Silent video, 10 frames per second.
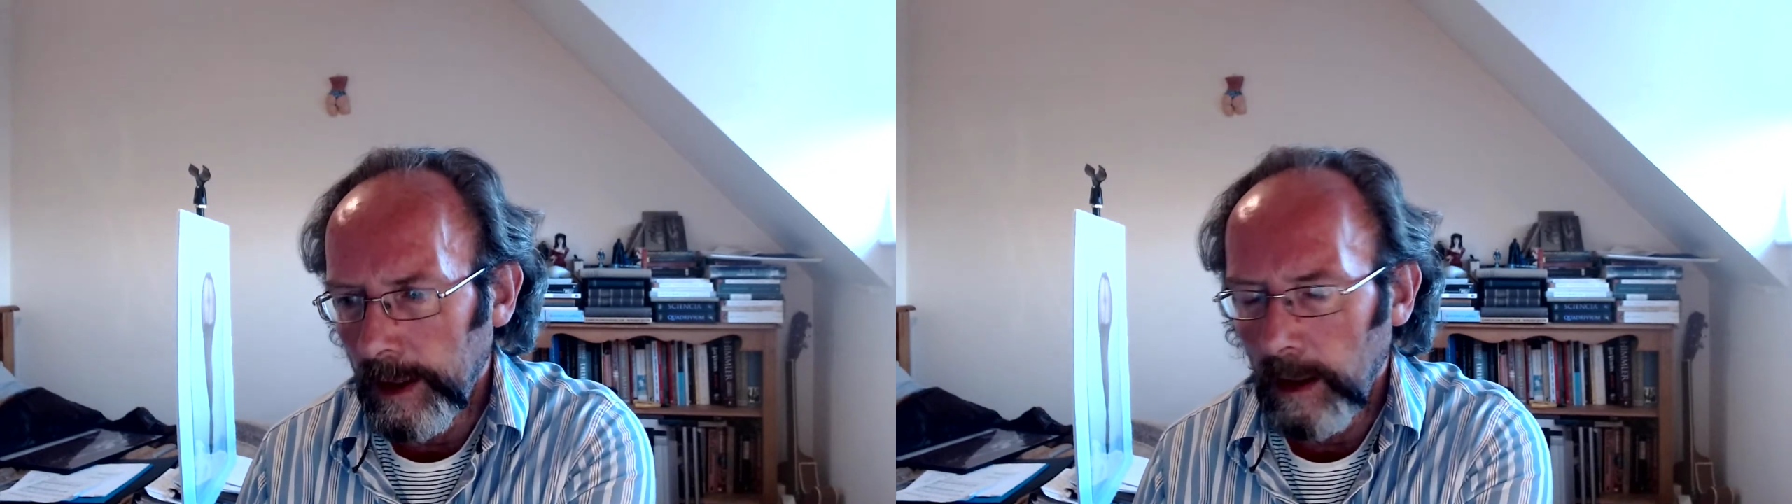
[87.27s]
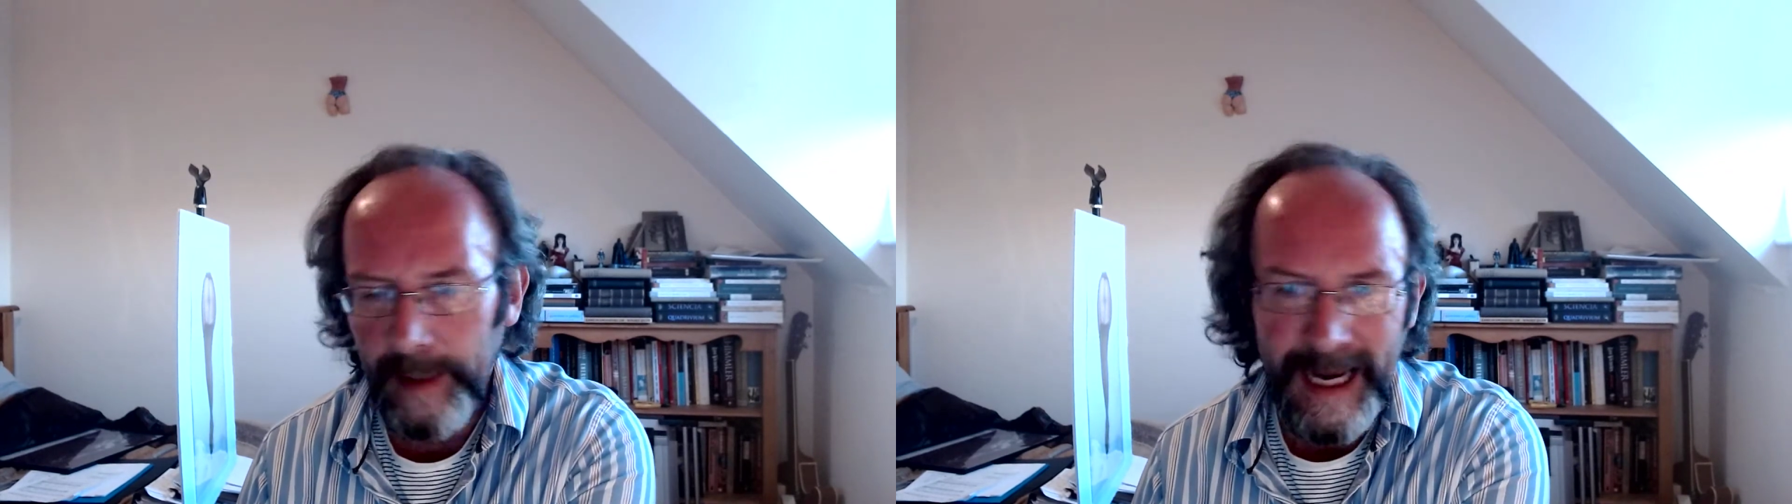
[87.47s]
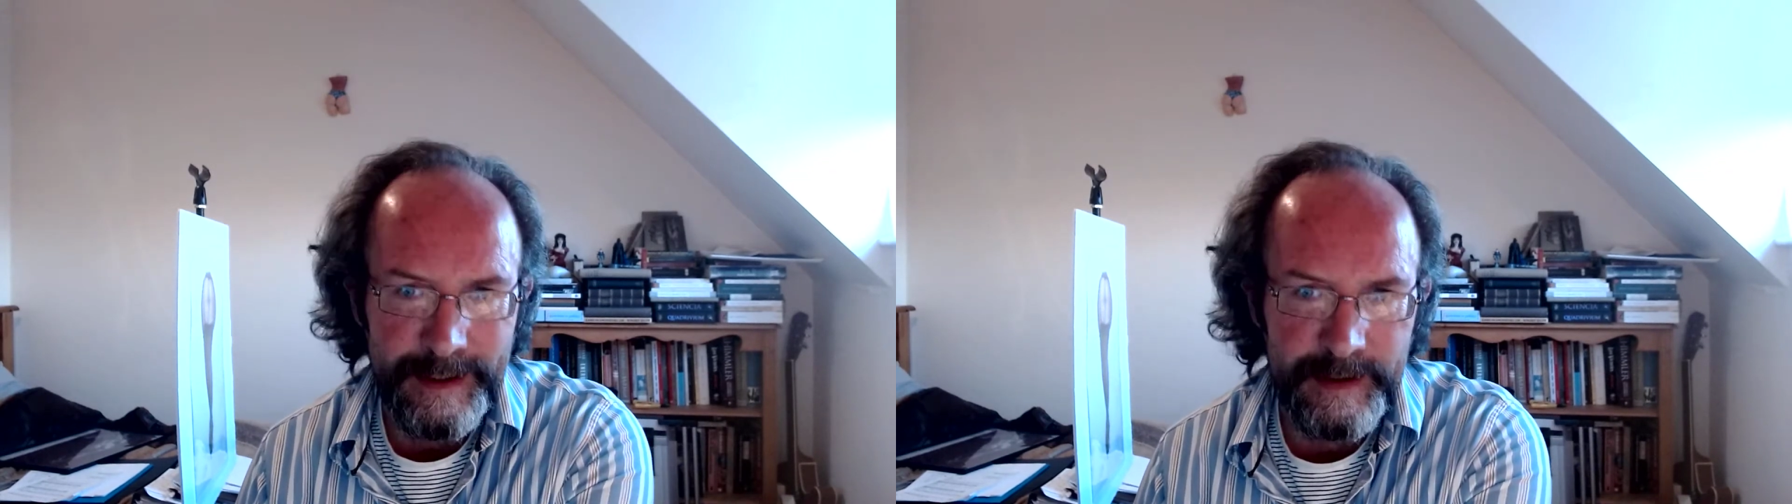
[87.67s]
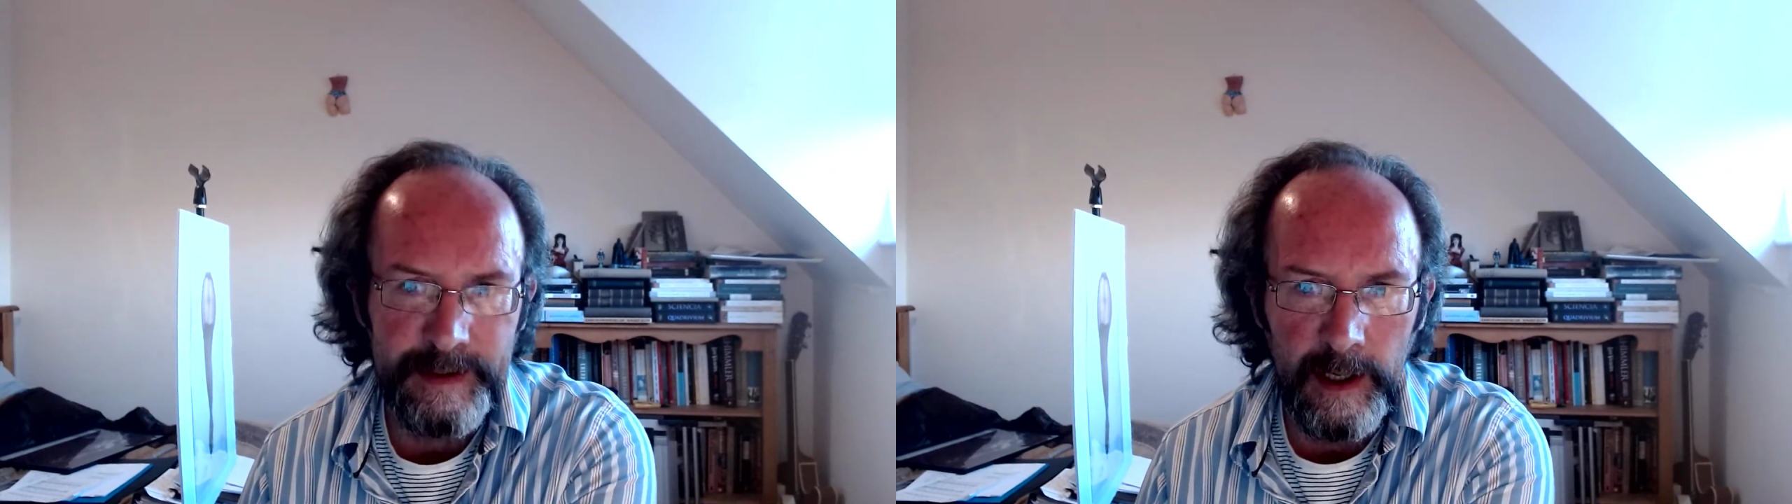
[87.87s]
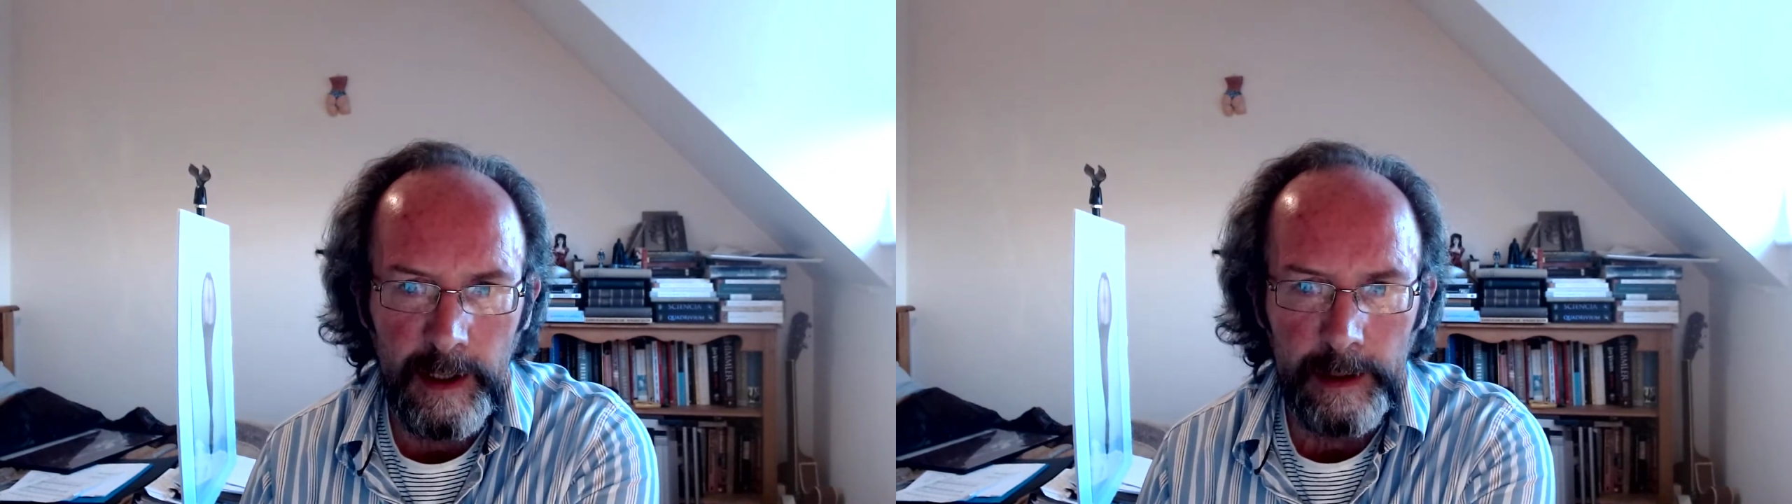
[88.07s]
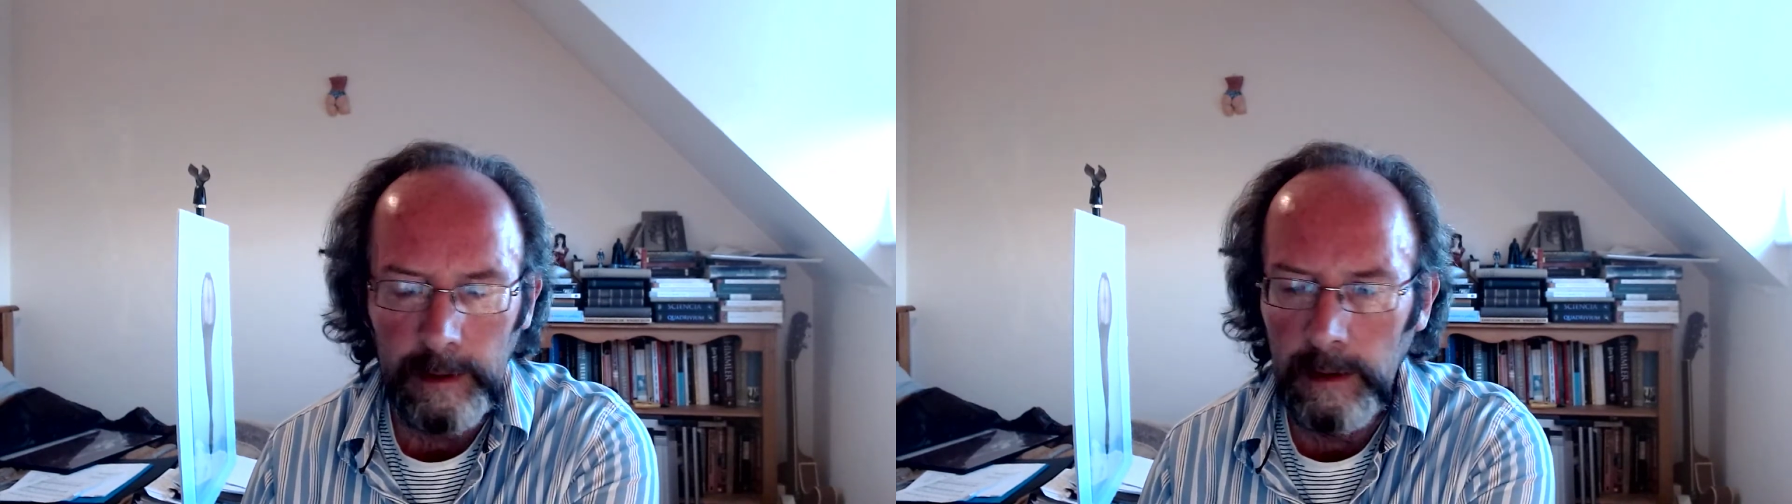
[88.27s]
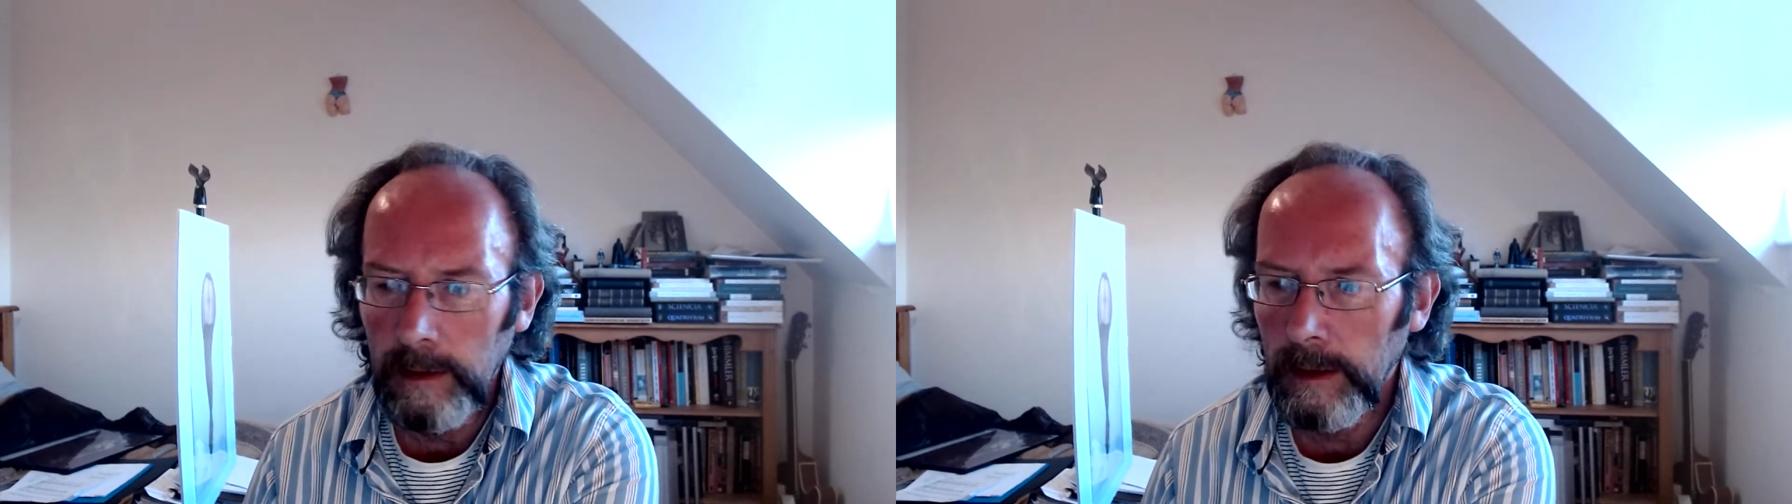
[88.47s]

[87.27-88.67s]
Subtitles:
of that style